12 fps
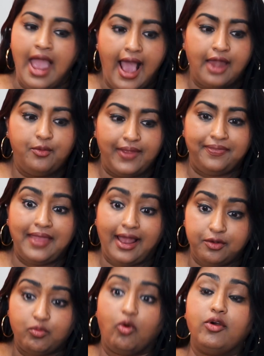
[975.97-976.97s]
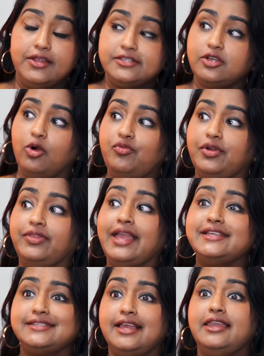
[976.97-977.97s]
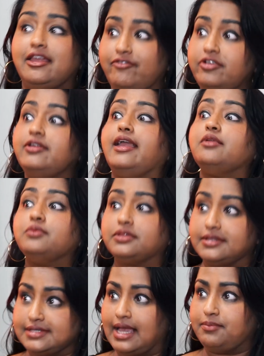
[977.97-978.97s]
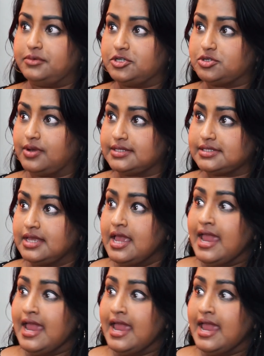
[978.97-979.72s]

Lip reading: And when that war is over, they say, never again will this happen to us.